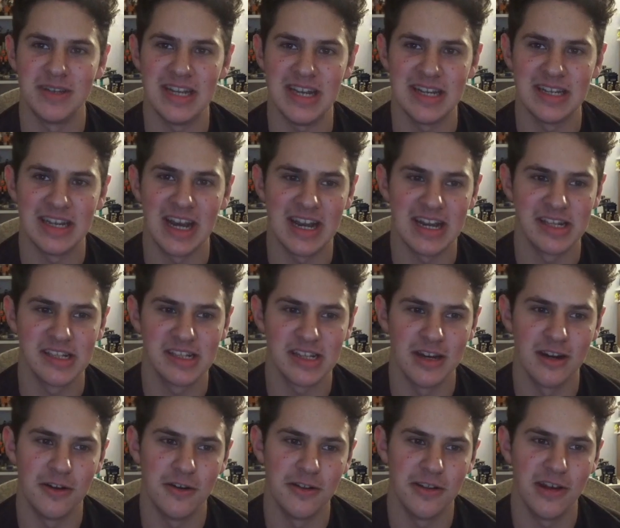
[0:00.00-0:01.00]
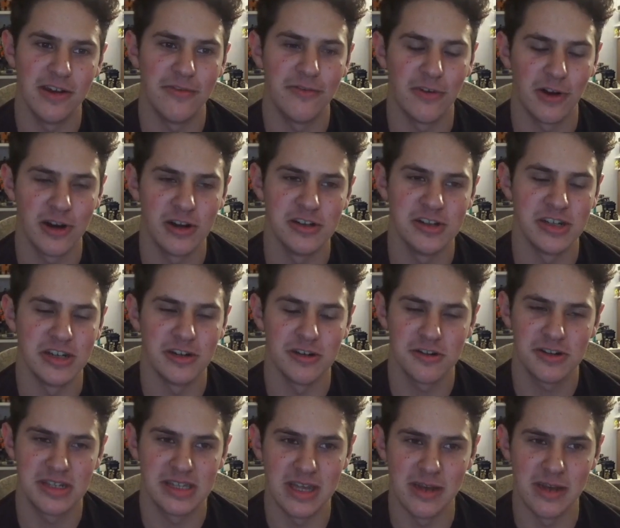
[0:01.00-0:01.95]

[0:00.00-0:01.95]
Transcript: Teen Titans Go, the fart jokes,